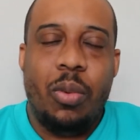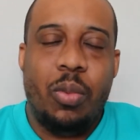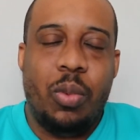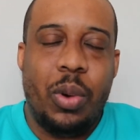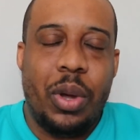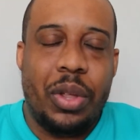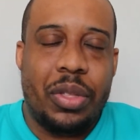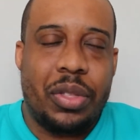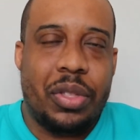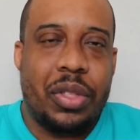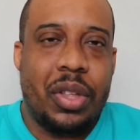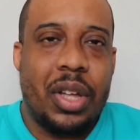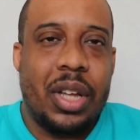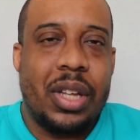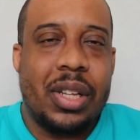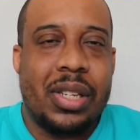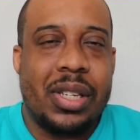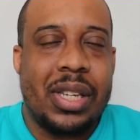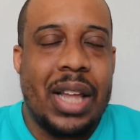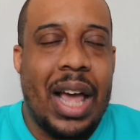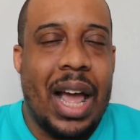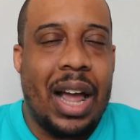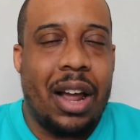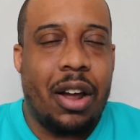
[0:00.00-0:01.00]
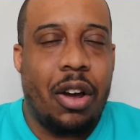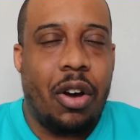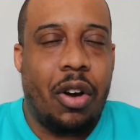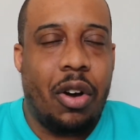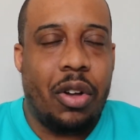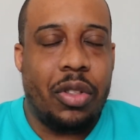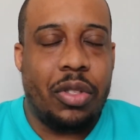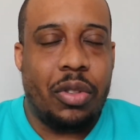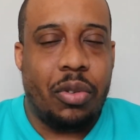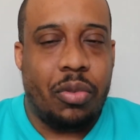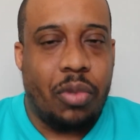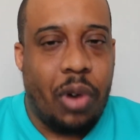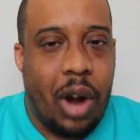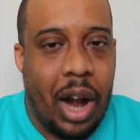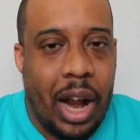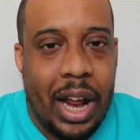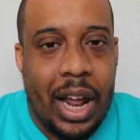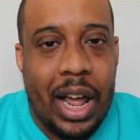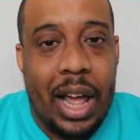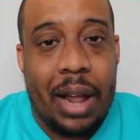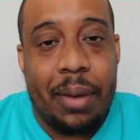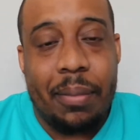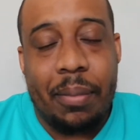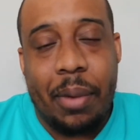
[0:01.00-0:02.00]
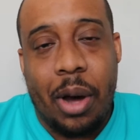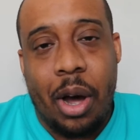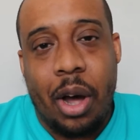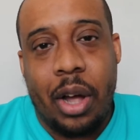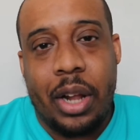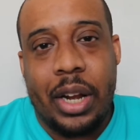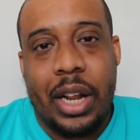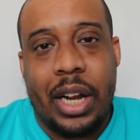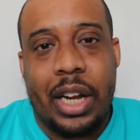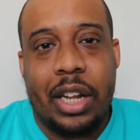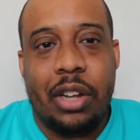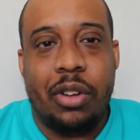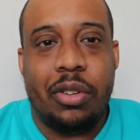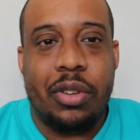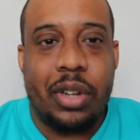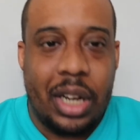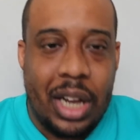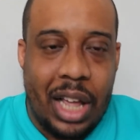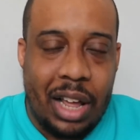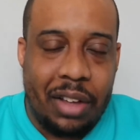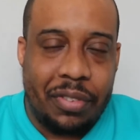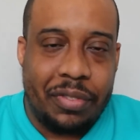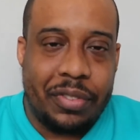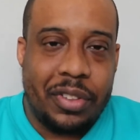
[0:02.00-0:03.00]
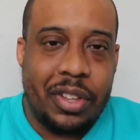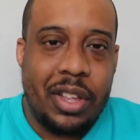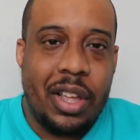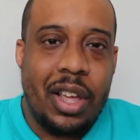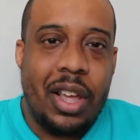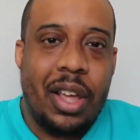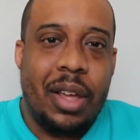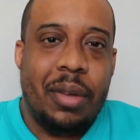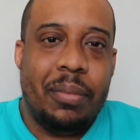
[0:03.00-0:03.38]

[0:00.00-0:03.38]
with Saka on the right and Martinelli on the left,